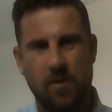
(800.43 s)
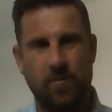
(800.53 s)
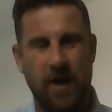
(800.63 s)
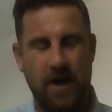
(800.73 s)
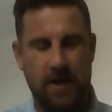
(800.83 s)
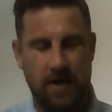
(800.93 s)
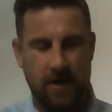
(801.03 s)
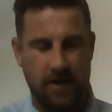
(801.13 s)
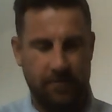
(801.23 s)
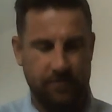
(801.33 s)
but
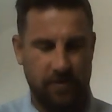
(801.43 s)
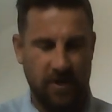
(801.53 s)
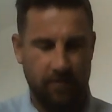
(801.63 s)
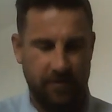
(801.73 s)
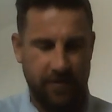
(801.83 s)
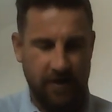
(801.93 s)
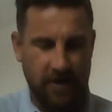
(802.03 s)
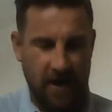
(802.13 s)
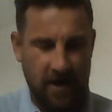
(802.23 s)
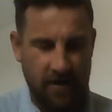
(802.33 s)
something
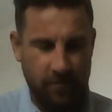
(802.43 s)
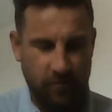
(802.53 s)
that